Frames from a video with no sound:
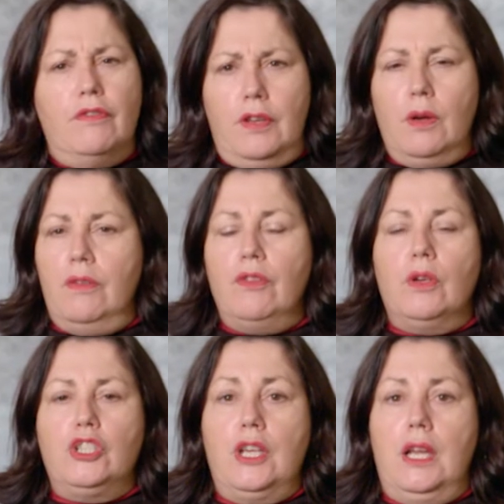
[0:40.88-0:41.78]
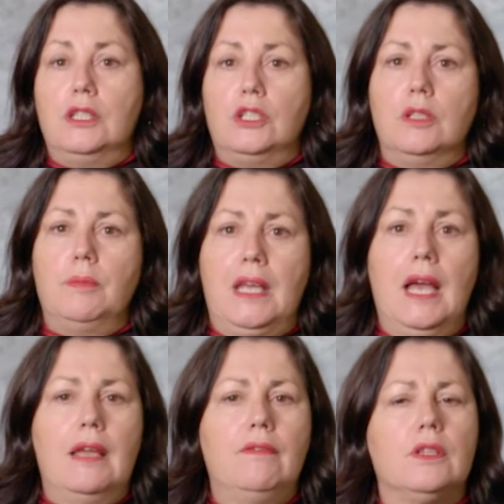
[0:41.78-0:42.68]
very, very challenging
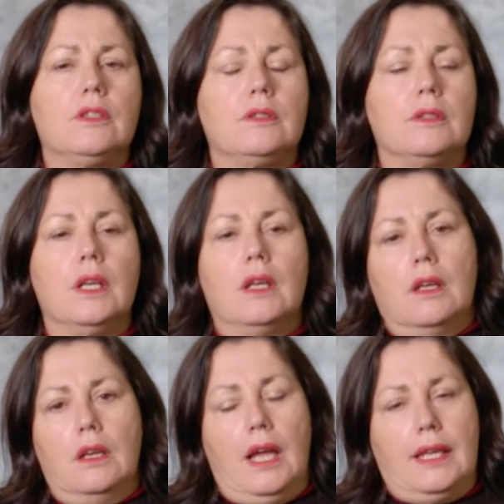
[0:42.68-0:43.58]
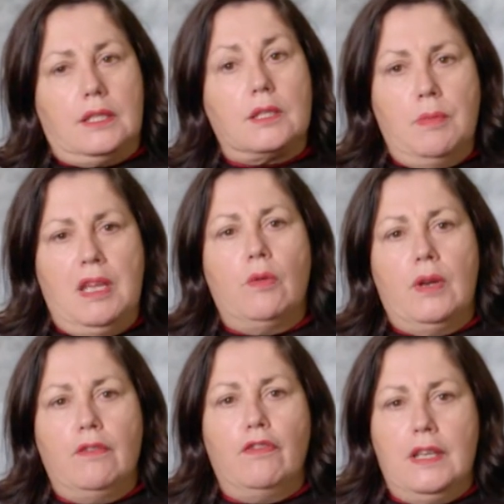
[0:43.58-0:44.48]
behaviours, like
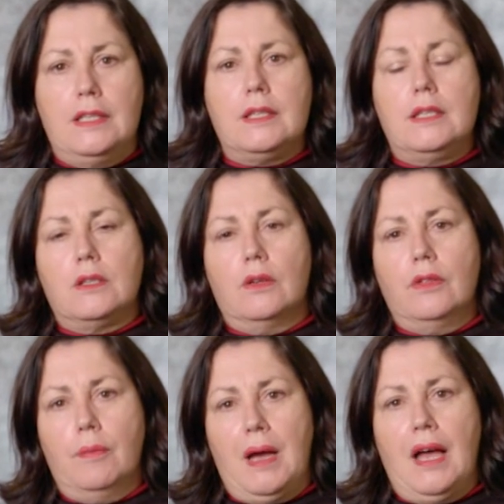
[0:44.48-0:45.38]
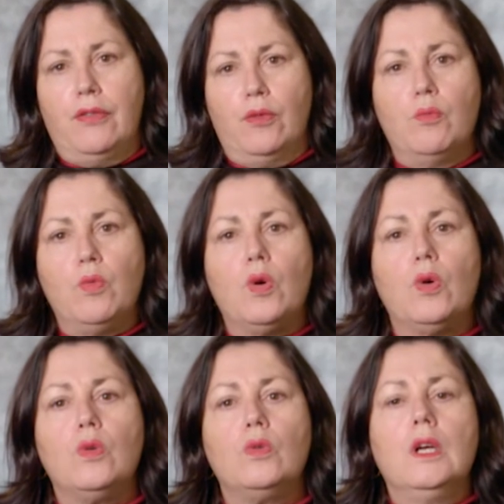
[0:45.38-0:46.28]
smearing faeces on the bathroom
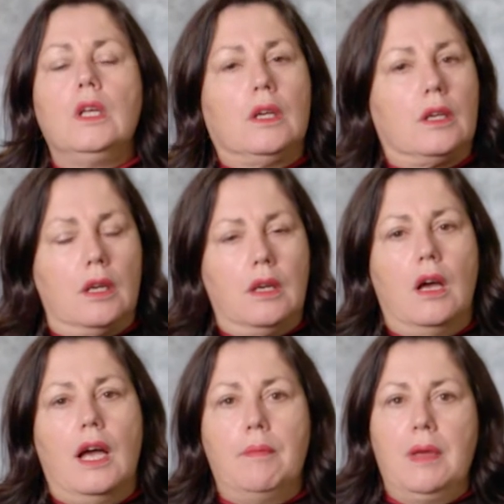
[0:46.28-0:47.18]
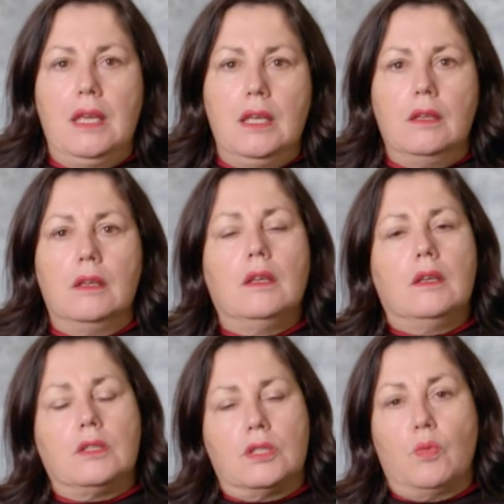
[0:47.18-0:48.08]
wall, climbing,
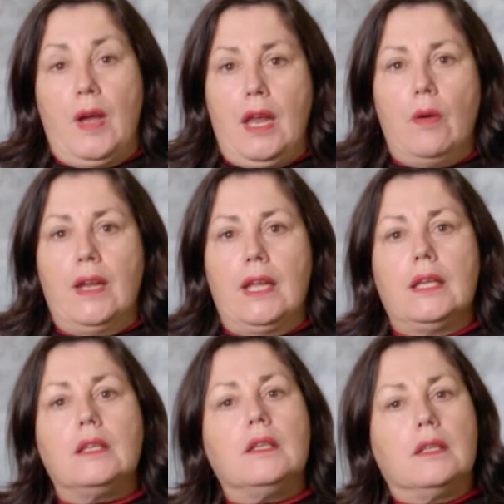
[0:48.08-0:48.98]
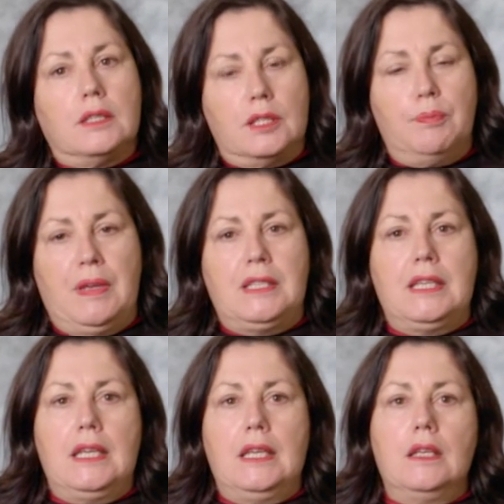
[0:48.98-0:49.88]
swearing,
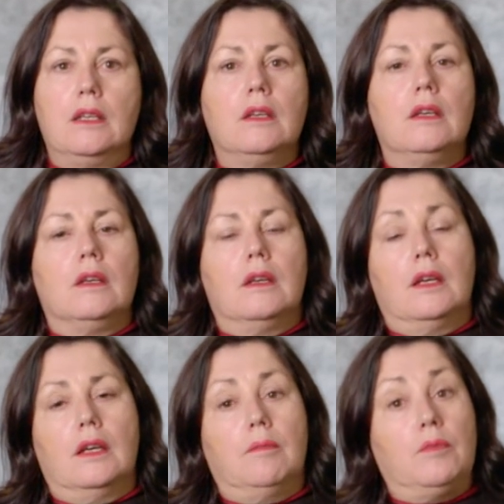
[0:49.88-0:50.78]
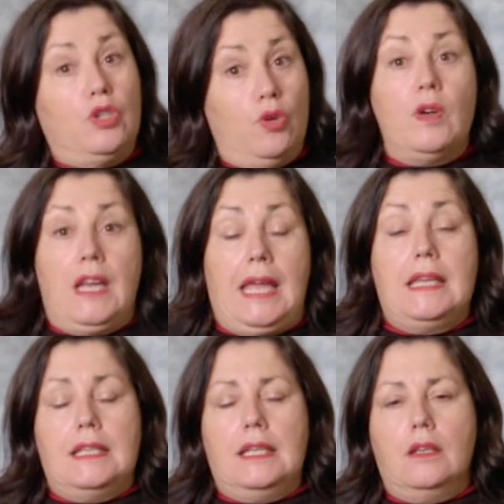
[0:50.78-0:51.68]
spitting,
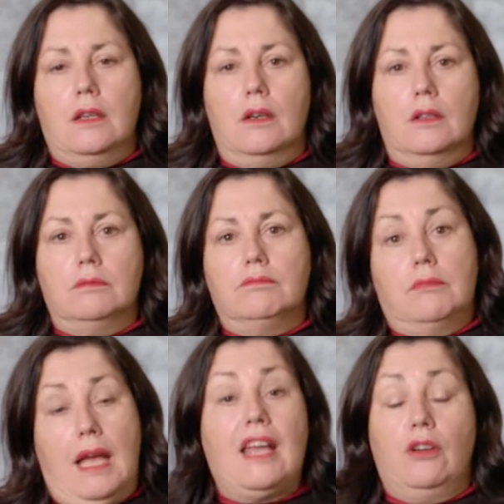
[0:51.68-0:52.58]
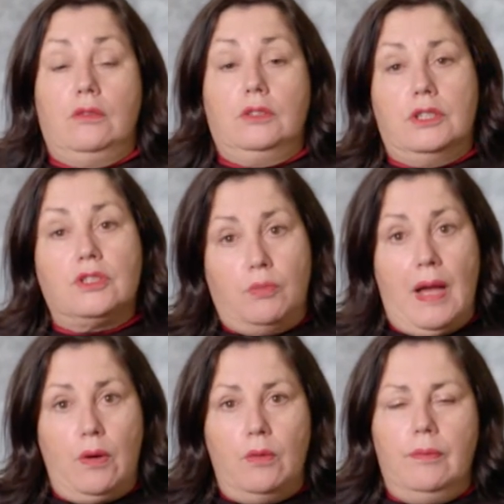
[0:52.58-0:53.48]
urinating on adults as
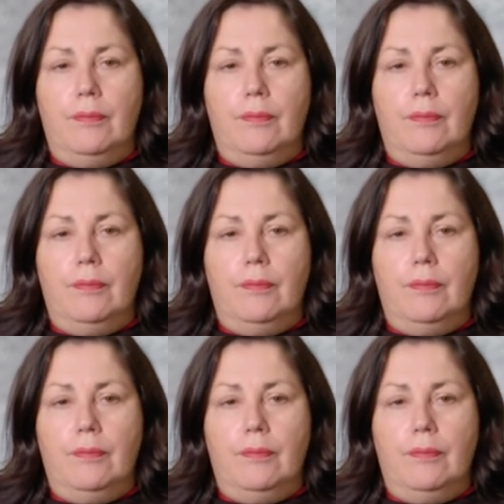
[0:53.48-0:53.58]
well.